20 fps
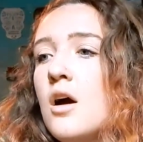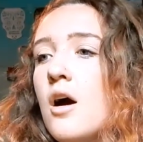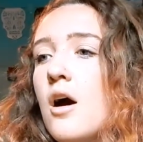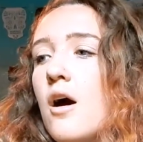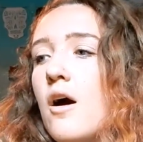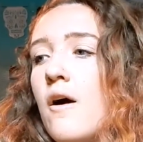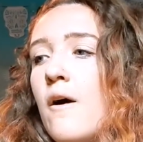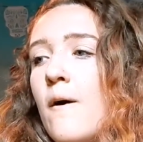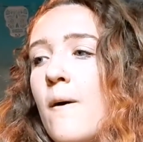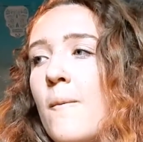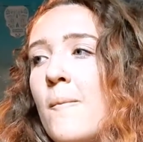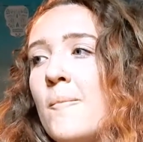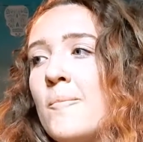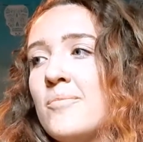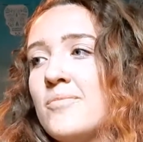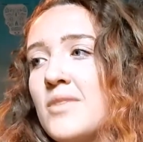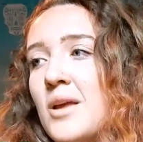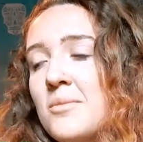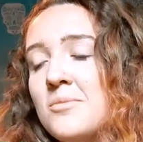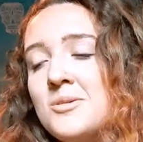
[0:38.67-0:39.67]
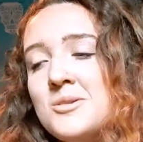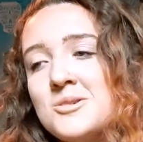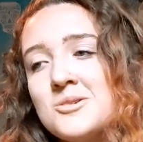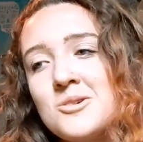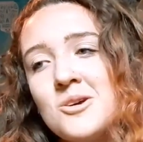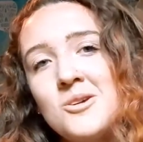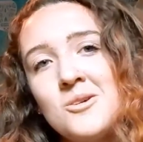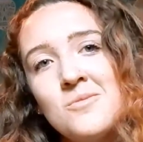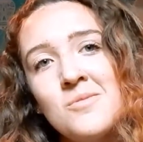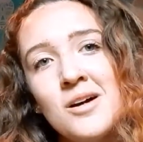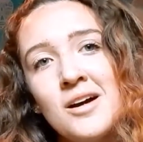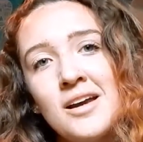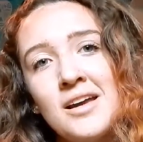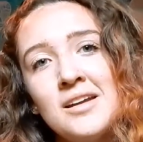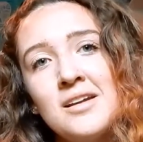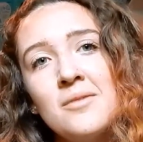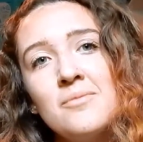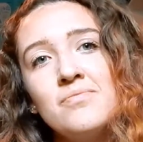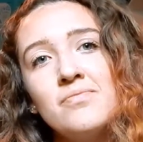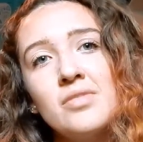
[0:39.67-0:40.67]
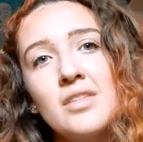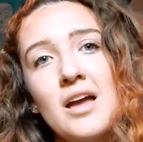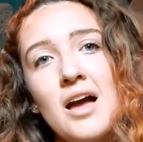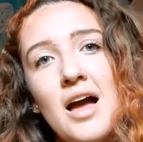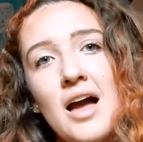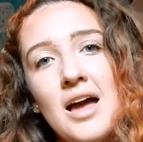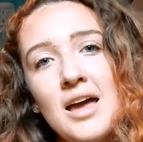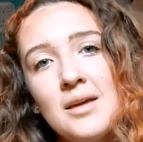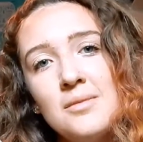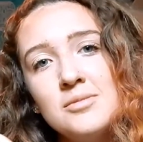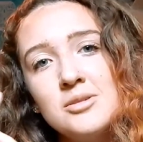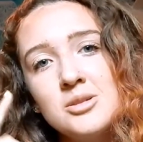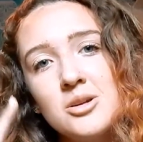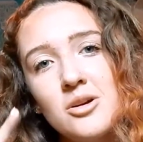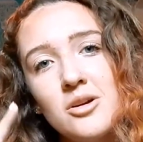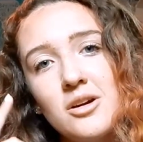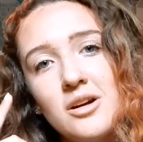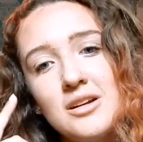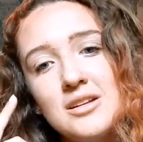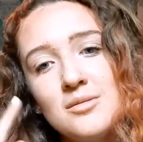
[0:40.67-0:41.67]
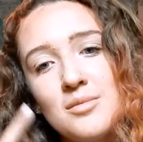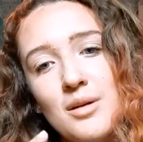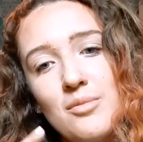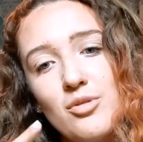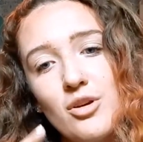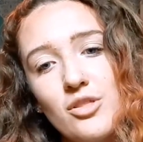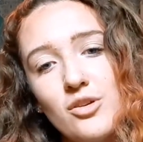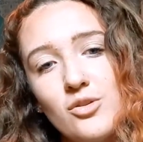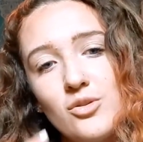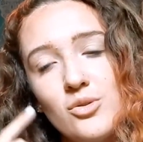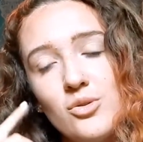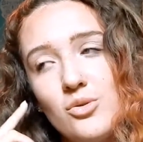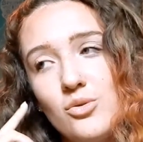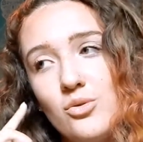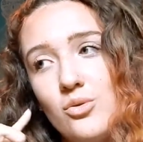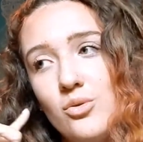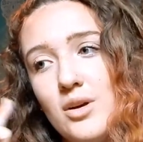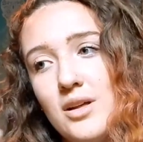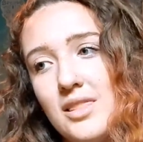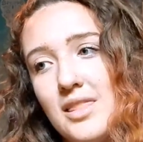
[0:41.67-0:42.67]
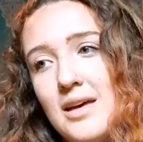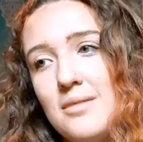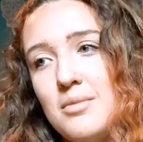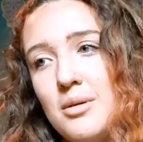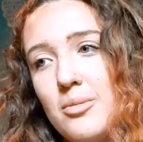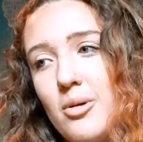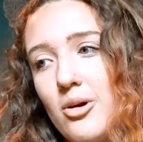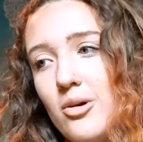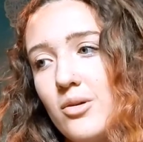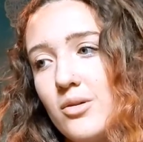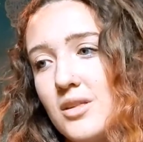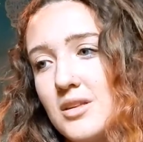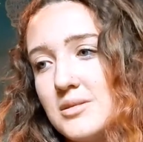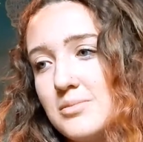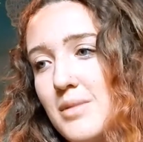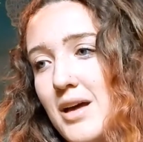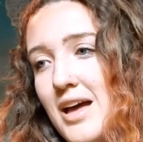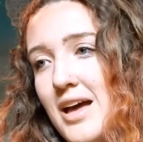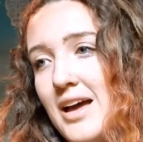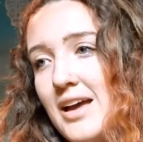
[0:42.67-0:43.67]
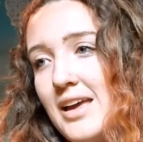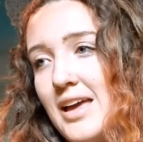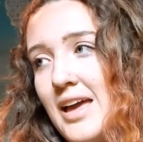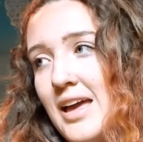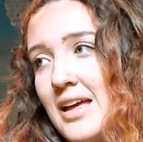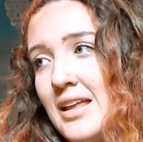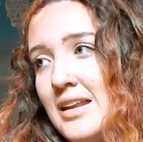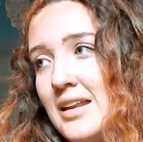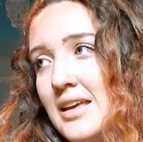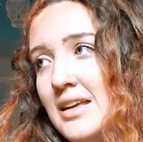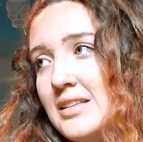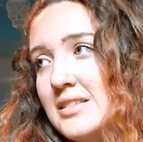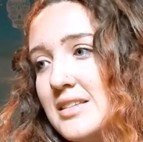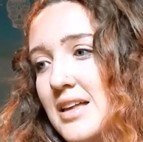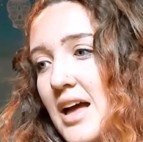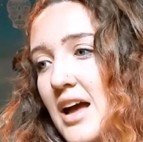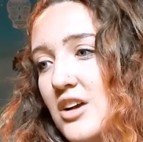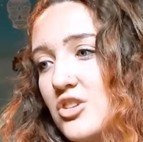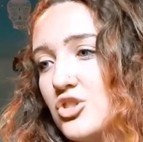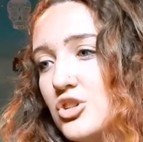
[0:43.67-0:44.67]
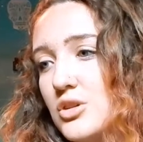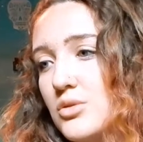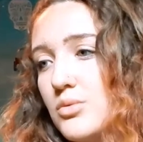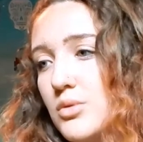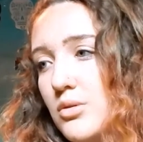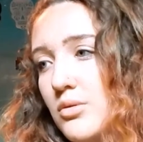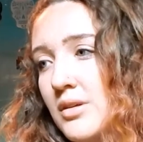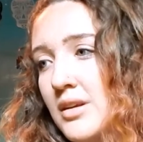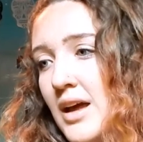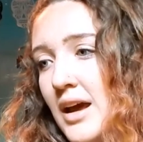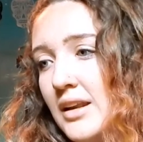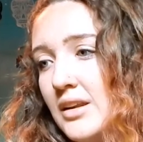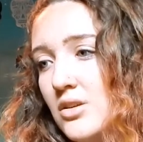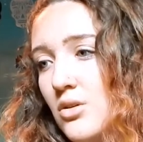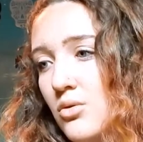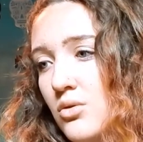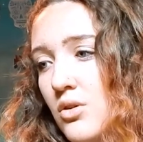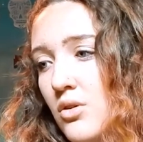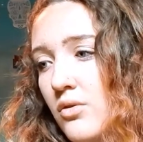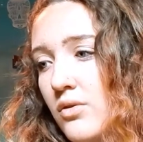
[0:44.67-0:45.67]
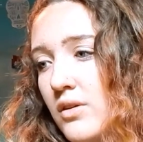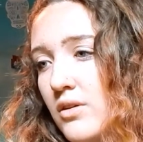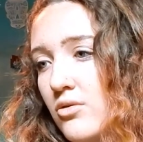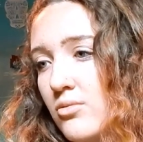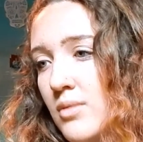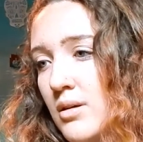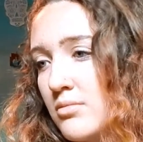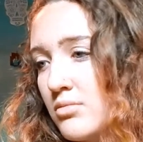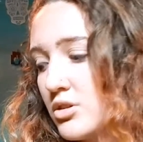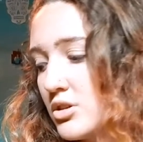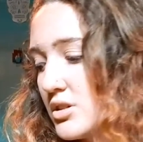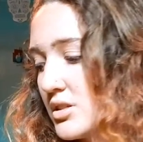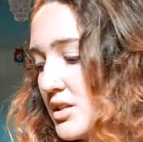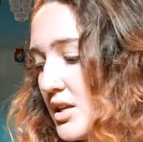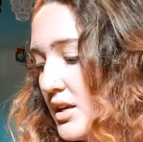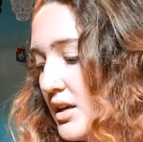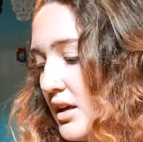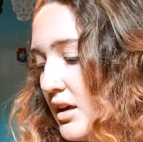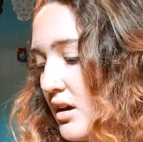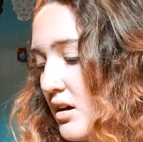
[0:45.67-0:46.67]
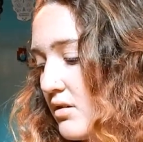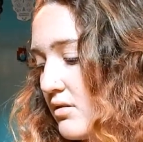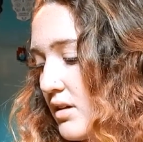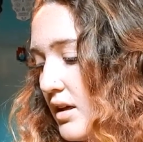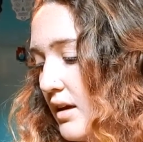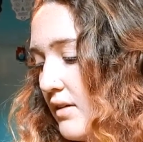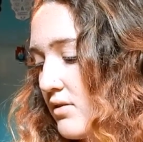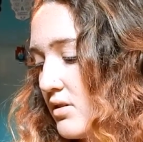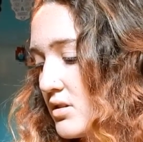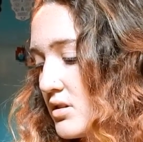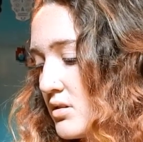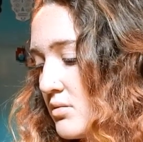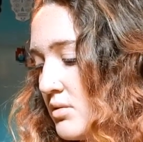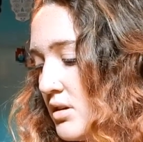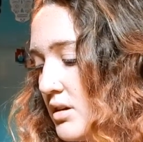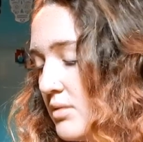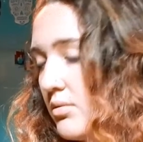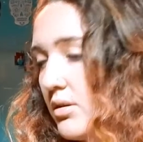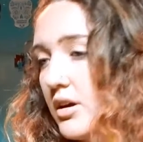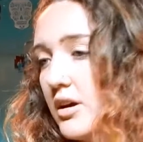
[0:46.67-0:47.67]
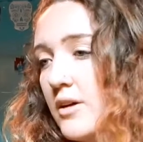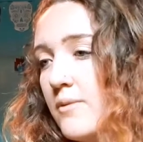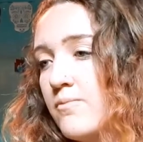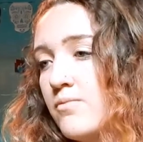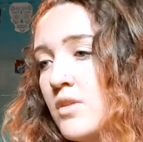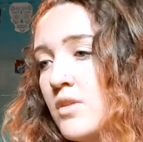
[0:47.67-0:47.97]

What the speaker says: I'm going to show you mine. I am sorry to my brother who let me borrow this bag and it's actually ruined. I don't know if he remembers that he gave this to me, but